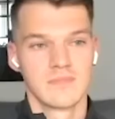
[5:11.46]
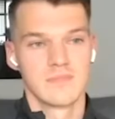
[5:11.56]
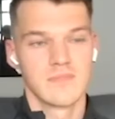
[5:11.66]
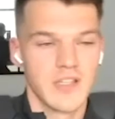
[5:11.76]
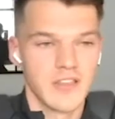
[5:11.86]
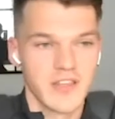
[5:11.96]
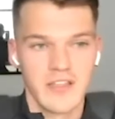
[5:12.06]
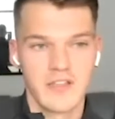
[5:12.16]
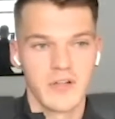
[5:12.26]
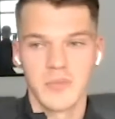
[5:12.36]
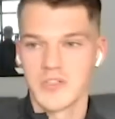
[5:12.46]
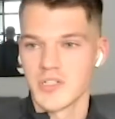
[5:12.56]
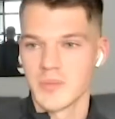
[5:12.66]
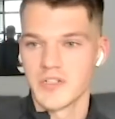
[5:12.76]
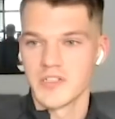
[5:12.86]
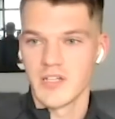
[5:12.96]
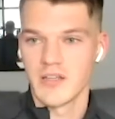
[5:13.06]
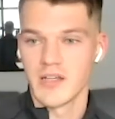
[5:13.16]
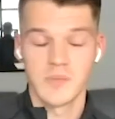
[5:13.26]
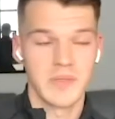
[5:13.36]
Well, thank you very much. I appreciate
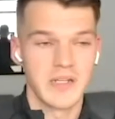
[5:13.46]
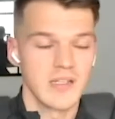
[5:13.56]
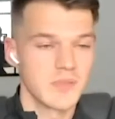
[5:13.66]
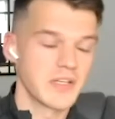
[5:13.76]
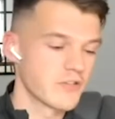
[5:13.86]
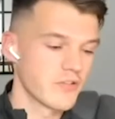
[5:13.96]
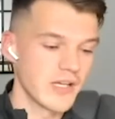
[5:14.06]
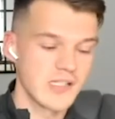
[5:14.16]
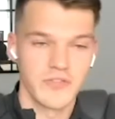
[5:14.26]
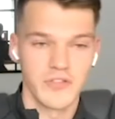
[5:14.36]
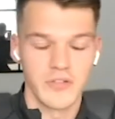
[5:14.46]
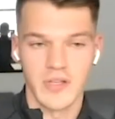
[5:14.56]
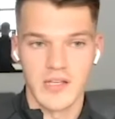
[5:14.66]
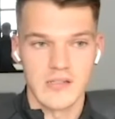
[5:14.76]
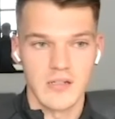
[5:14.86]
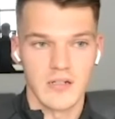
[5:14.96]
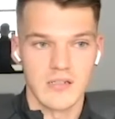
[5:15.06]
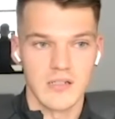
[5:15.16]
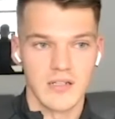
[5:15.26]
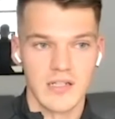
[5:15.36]
that. It's been a crazy few years,
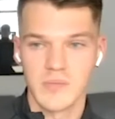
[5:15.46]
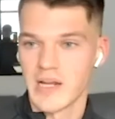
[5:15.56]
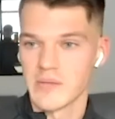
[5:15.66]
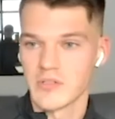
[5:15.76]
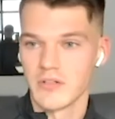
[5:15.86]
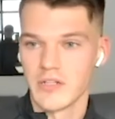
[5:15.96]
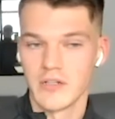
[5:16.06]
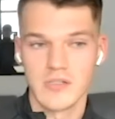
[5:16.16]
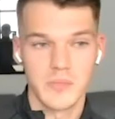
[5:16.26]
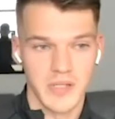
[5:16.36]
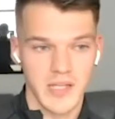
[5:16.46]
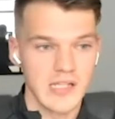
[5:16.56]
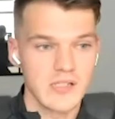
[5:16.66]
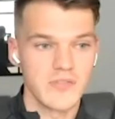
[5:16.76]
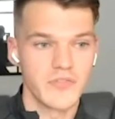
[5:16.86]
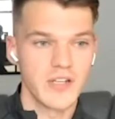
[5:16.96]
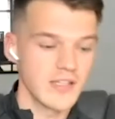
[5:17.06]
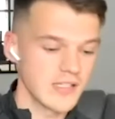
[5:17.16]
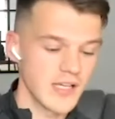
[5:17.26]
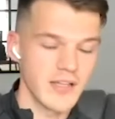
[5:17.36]
honestly. It's been absolutely nuts. But yeah, it's funny that
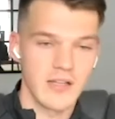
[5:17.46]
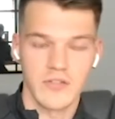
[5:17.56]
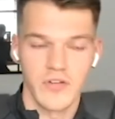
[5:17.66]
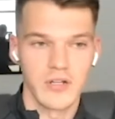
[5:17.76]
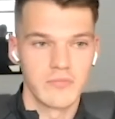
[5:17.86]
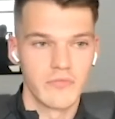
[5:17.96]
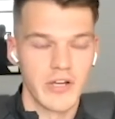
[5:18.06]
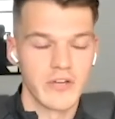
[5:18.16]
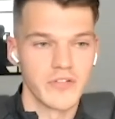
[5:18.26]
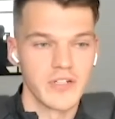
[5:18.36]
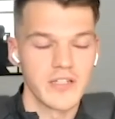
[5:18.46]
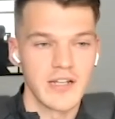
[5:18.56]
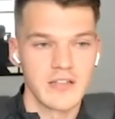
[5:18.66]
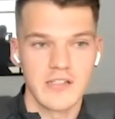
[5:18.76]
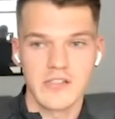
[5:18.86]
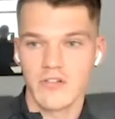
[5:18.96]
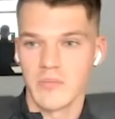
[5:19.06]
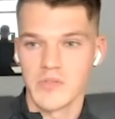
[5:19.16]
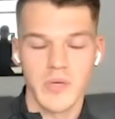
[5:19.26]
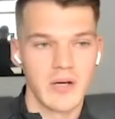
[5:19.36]
you say that because I follow Rio Ferdinand on Instagram
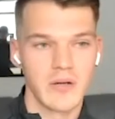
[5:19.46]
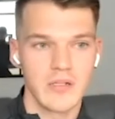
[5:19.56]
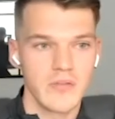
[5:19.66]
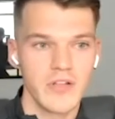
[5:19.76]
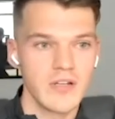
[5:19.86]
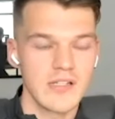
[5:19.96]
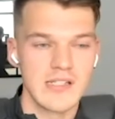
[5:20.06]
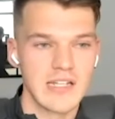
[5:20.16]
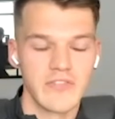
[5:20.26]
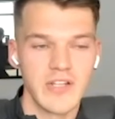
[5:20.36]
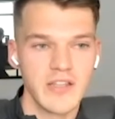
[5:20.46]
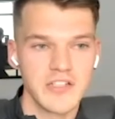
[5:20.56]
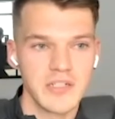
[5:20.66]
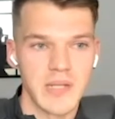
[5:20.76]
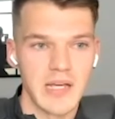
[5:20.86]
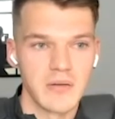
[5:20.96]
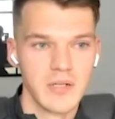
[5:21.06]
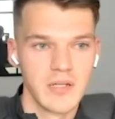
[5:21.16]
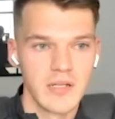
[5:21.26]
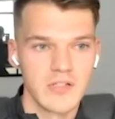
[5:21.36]
as well, and I feel like he's living in the gym now.
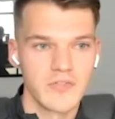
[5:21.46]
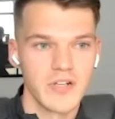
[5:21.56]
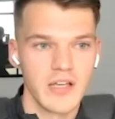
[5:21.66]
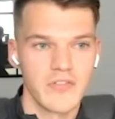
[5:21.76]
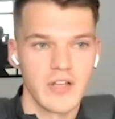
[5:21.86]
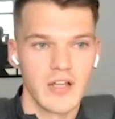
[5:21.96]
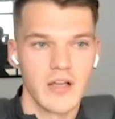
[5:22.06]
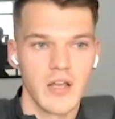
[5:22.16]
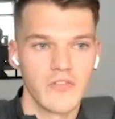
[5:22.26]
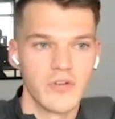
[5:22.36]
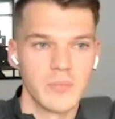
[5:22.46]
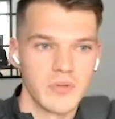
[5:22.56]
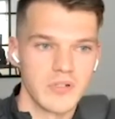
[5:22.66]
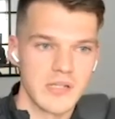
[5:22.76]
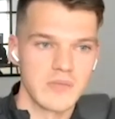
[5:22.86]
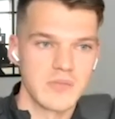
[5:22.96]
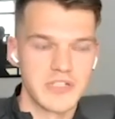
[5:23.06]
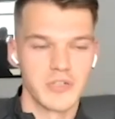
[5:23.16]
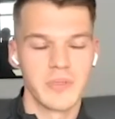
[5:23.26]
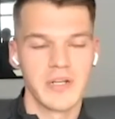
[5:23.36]
It's funny. I feel like a lot of footballers seem to be
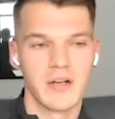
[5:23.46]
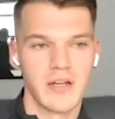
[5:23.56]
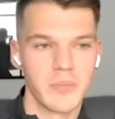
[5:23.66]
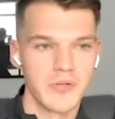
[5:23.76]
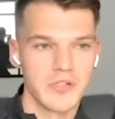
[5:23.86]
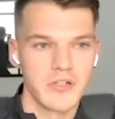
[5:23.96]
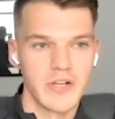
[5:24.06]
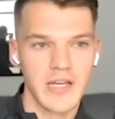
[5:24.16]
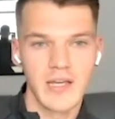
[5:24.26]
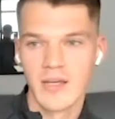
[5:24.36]
jumping on it post-career.